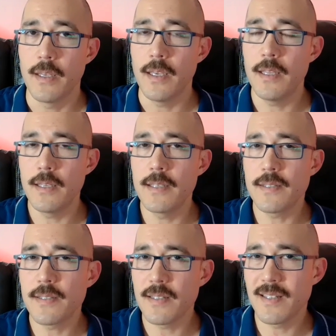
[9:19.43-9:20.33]
In
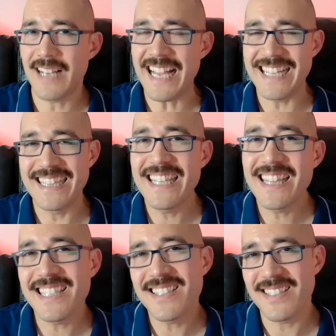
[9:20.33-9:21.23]
this kind of
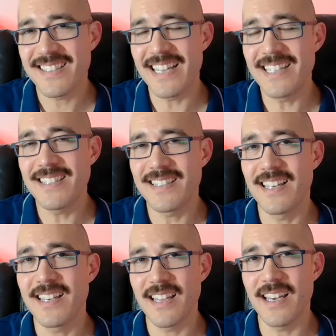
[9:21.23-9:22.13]
needless sense,
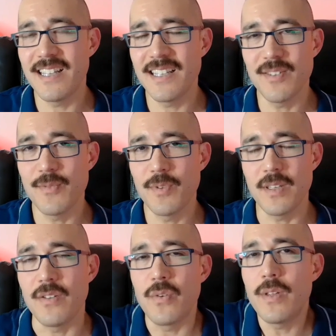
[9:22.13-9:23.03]
like they didn't
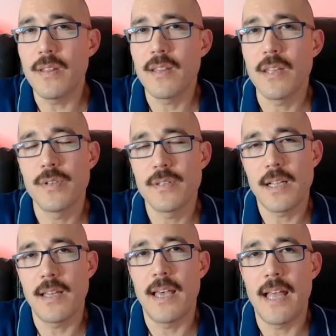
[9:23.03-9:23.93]
really do anything. They were just
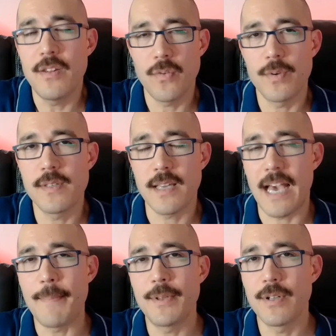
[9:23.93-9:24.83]
kind of heading towards the
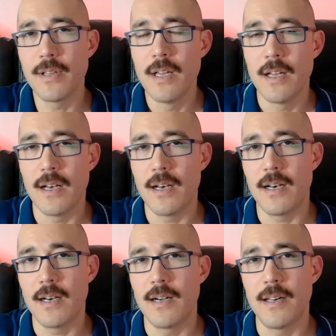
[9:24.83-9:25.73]
Capitol.
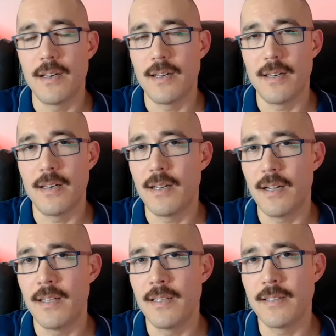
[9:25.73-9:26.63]

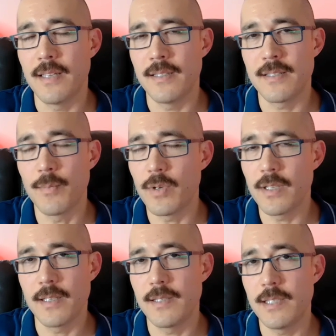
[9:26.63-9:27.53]
And someone,
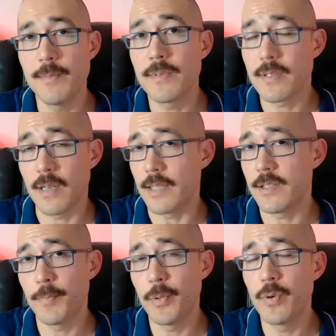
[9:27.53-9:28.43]
it seems, got
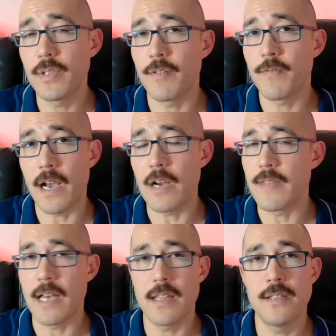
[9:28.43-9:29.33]
spooked and fired, and
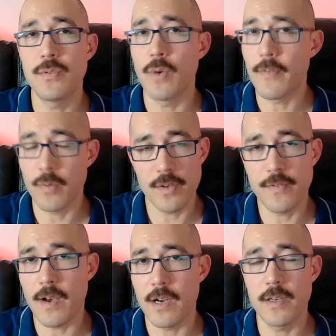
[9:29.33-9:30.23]
that led to everyone else
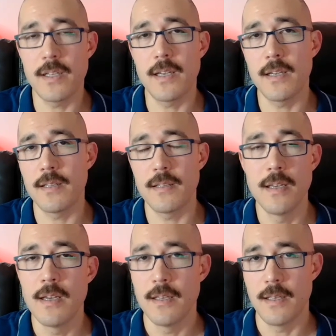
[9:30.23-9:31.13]
firing, and
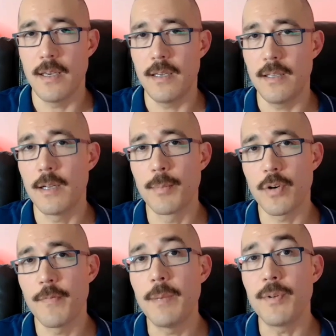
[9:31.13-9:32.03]
a
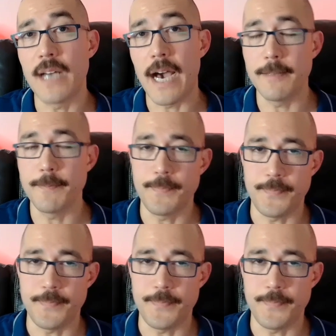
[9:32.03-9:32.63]
number of people died.